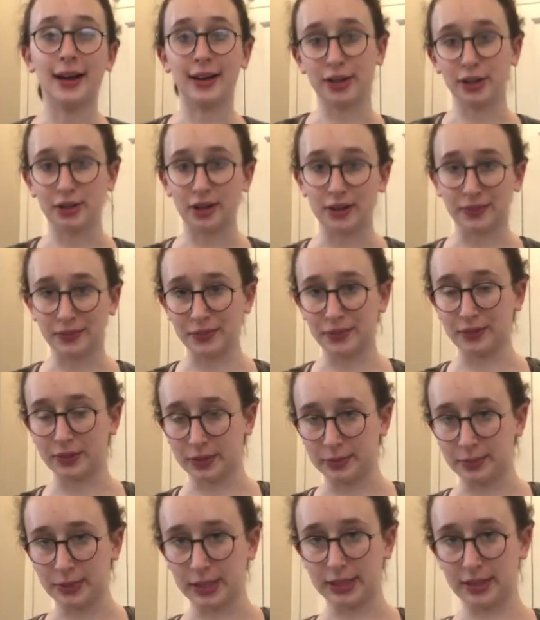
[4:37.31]
I know I have so
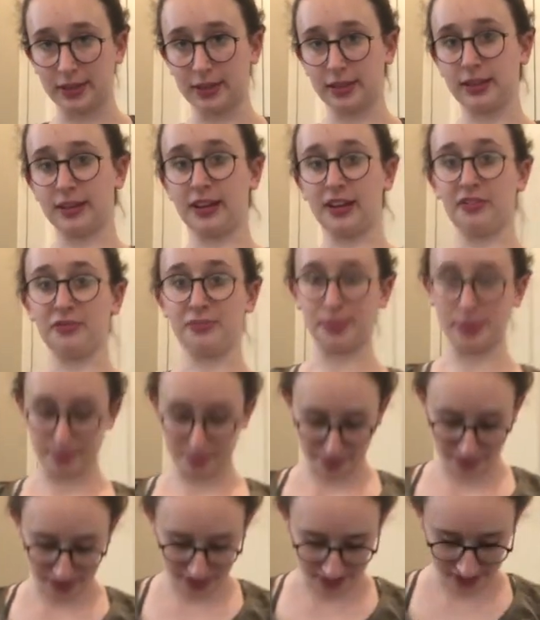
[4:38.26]
filmed I've
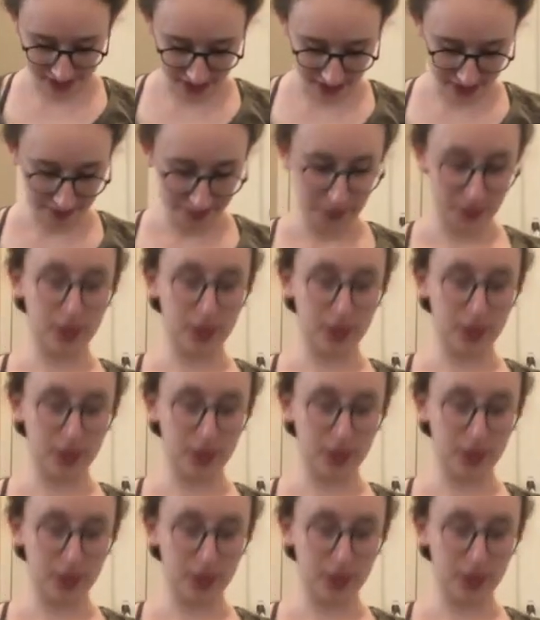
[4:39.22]
been busy.